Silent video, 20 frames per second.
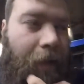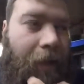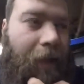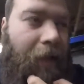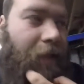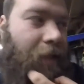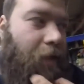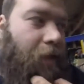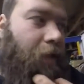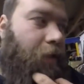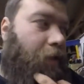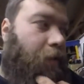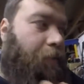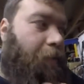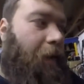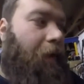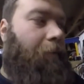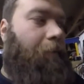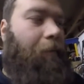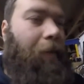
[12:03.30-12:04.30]
this has
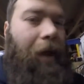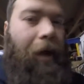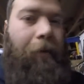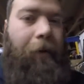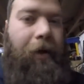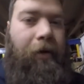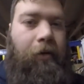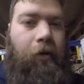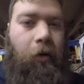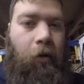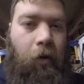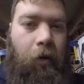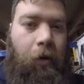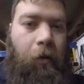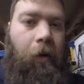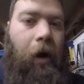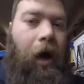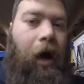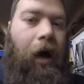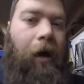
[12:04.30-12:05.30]
been blowing
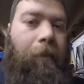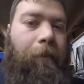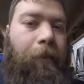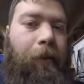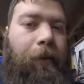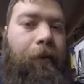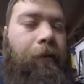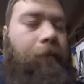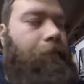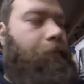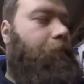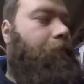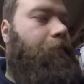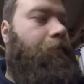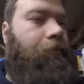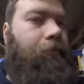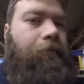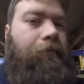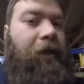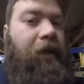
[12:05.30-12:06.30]
oil up,
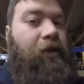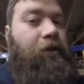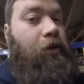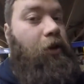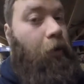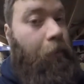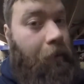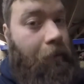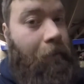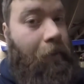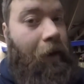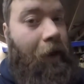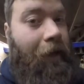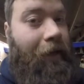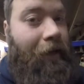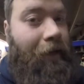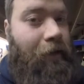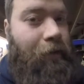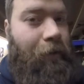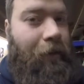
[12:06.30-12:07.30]
but it's not been
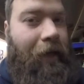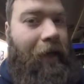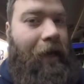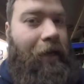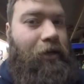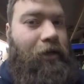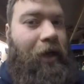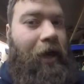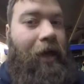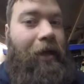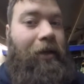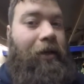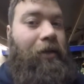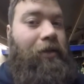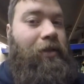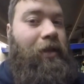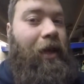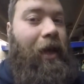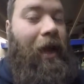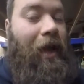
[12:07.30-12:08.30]
blowing into a catch can
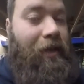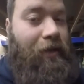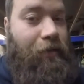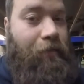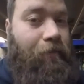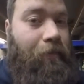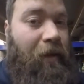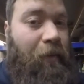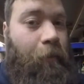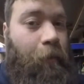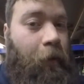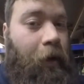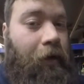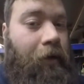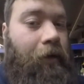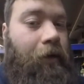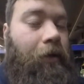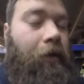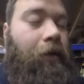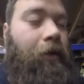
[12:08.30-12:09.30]
because there hasn't been
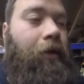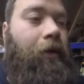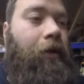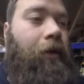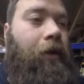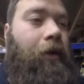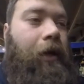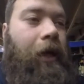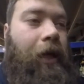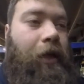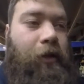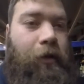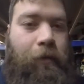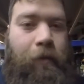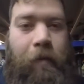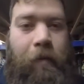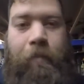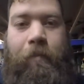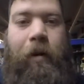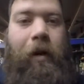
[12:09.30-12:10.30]
one. It's
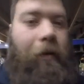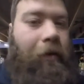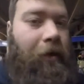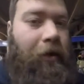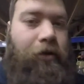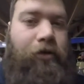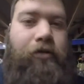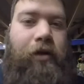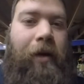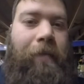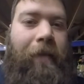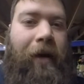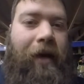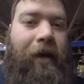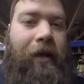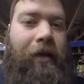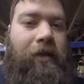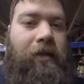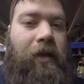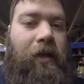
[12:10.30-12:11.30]
just been blowing it straight back
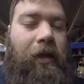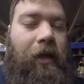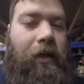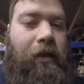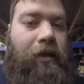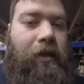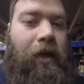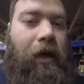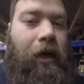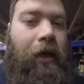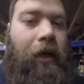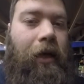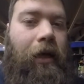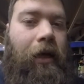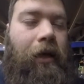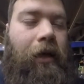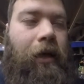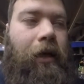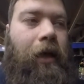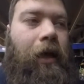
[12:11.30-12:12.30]
into the intake
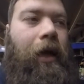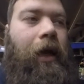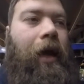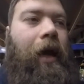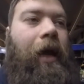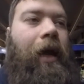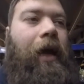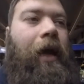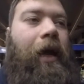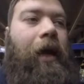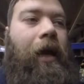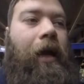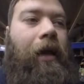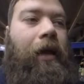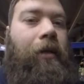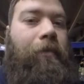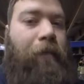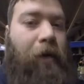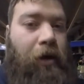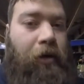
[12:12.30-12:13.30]

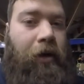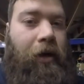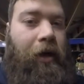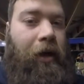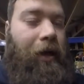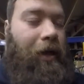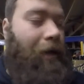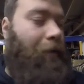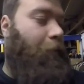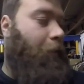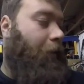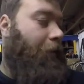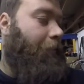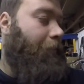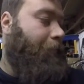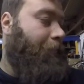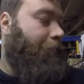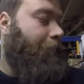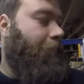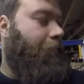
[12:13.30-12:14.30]
and burning it that way.
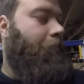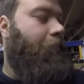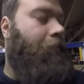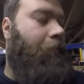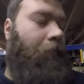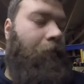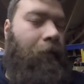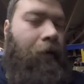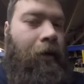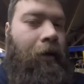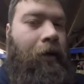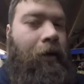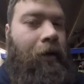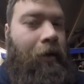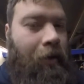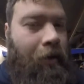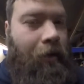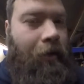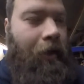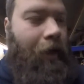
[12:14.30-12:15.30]

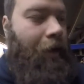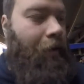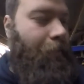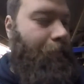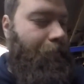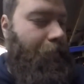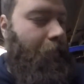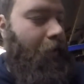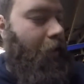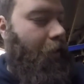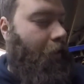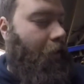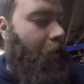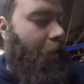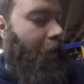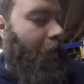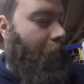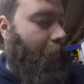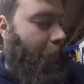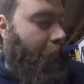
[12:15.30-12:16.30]
Now, I don't know
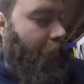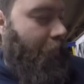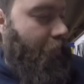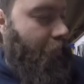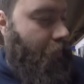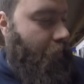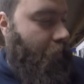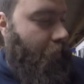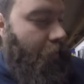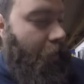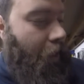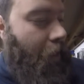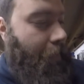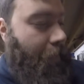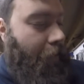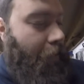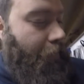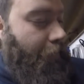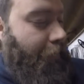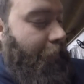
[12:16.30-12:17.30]
how well this is going to come
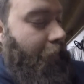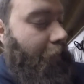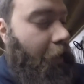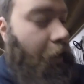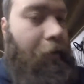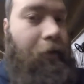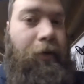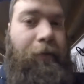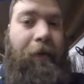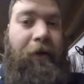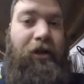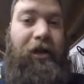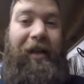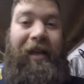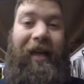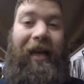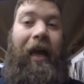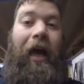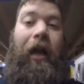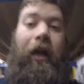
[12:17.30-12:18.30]
out on video, especially
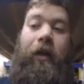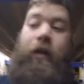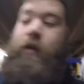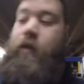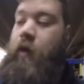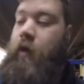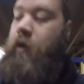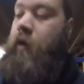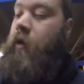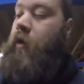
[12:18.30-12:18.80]
the colours,